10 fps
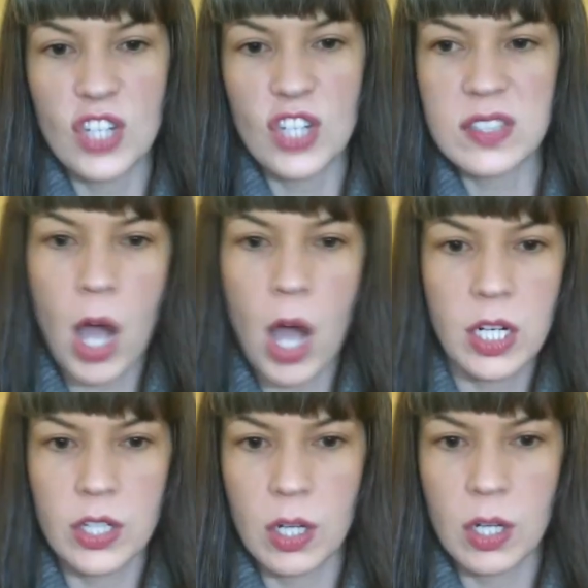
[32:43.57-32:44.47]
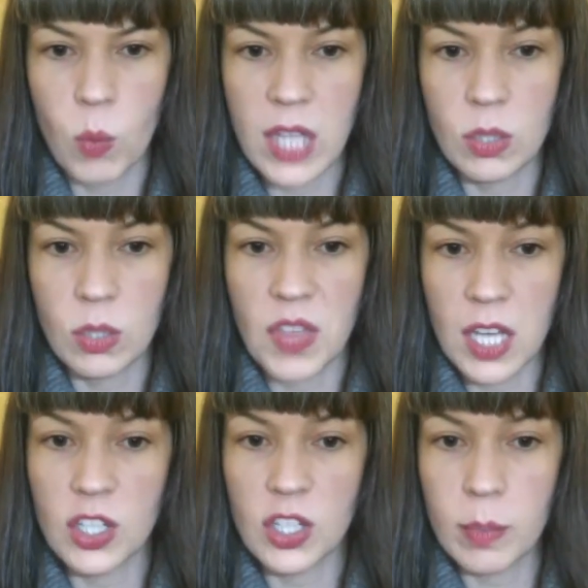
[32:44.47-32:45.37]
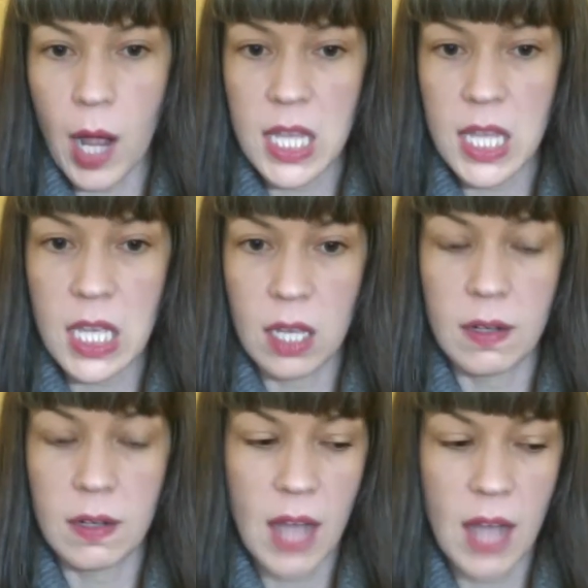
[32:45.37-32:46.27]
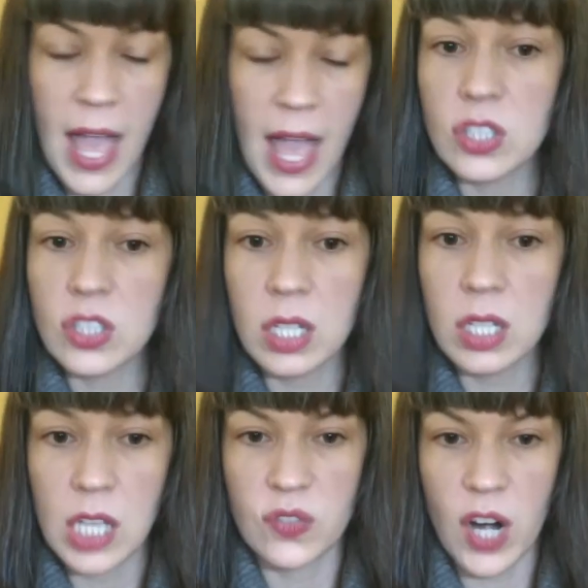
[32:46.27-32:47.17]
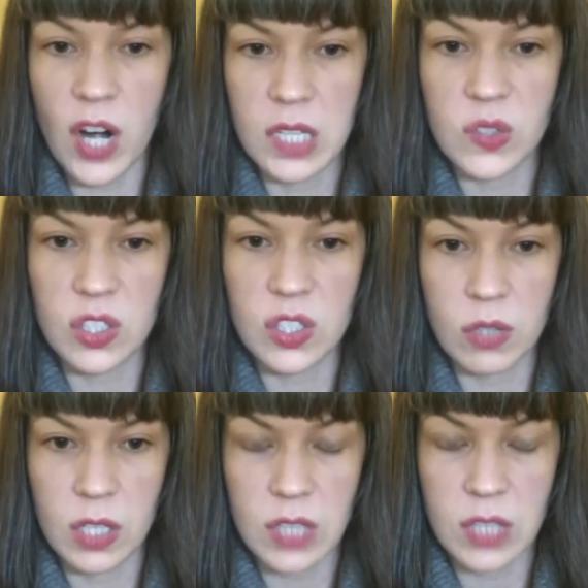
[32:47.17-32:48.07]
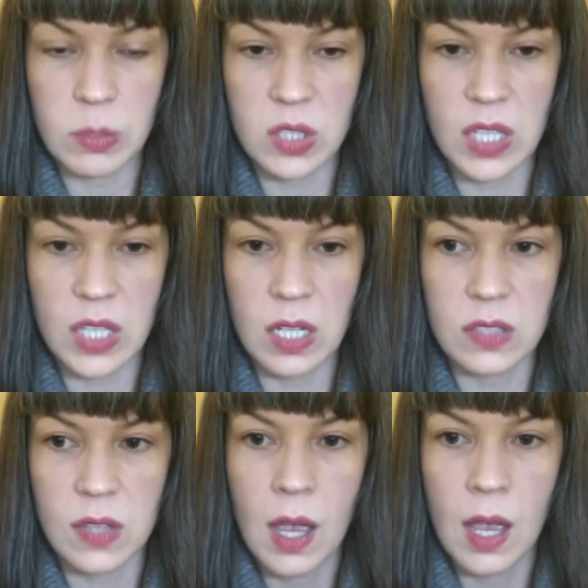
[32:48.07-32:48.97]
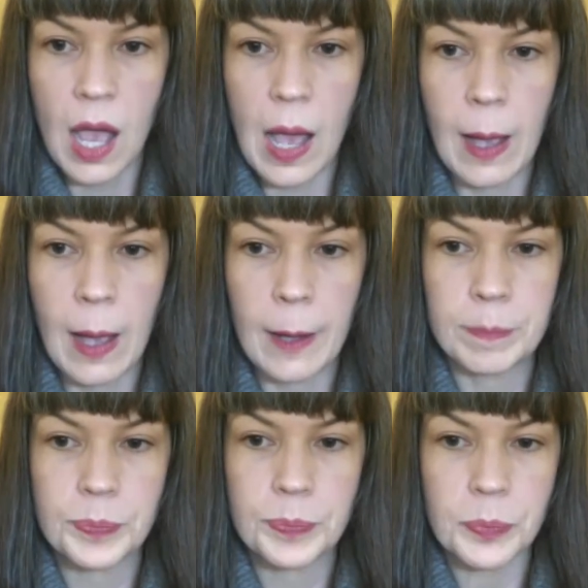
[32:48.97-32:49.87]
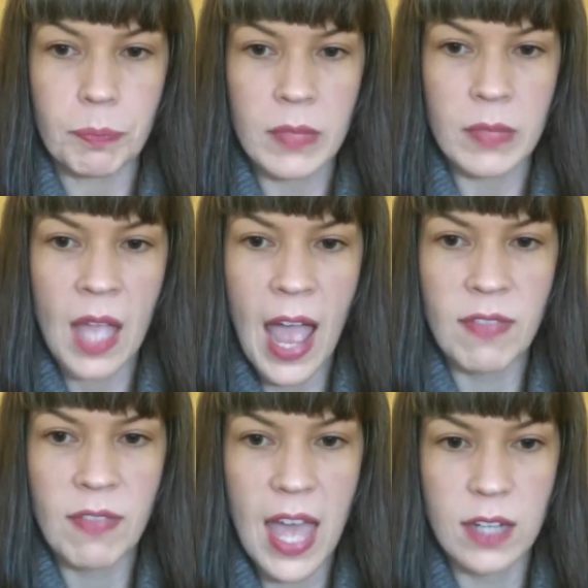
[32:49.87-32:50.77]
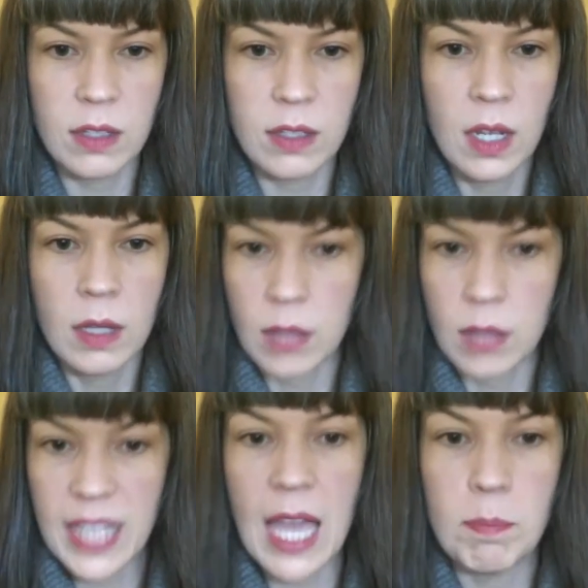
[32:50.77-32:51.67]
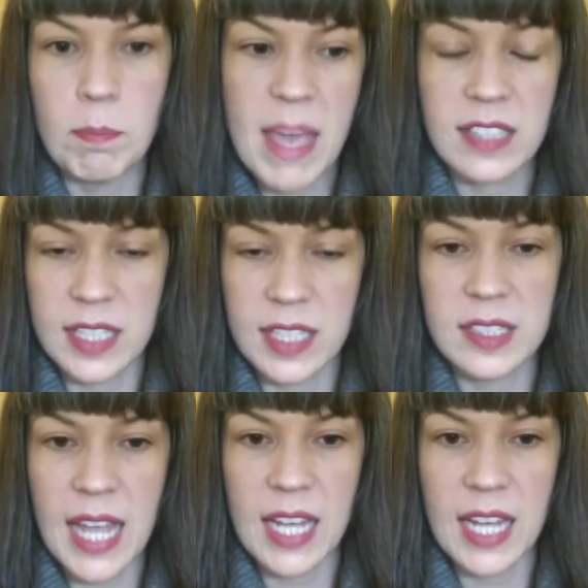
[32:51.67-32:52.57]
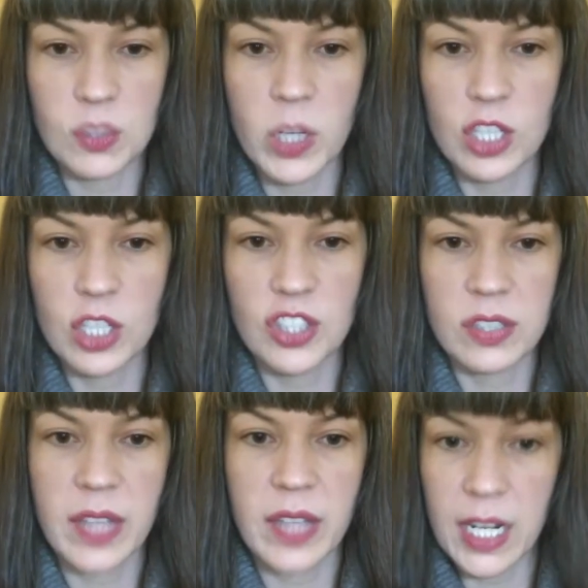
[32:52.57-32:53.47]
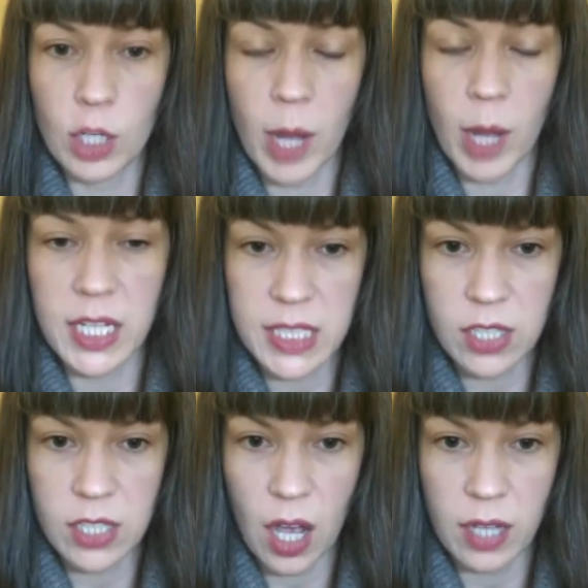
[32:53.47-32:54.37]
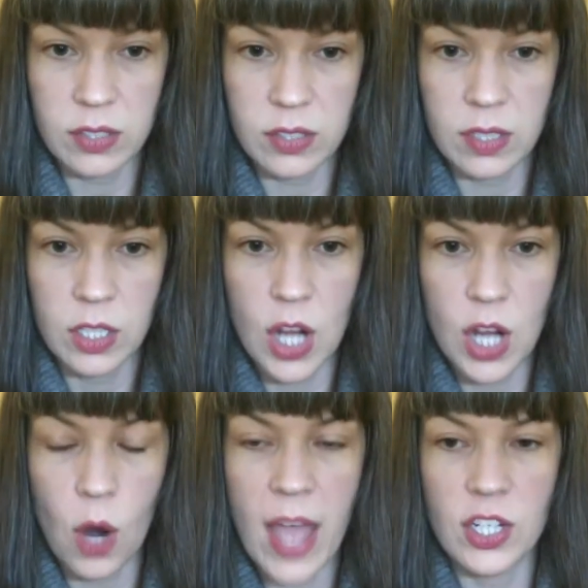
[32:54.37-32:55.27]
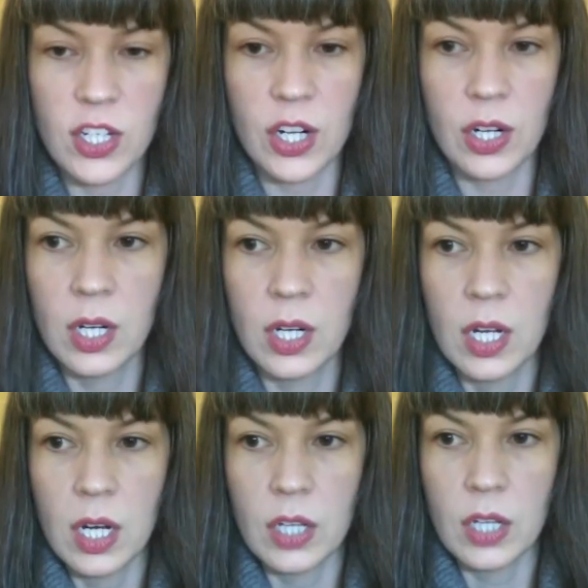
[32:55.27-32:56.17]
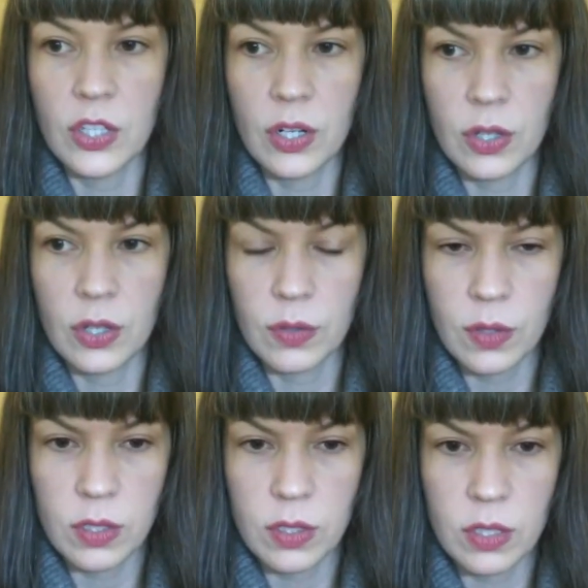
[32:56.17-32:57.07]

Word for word: just monitor what you think your body can handle as far as these trigger substances. Um, and then again, mix in days where you're just letting your body detox, you know, and you're, you're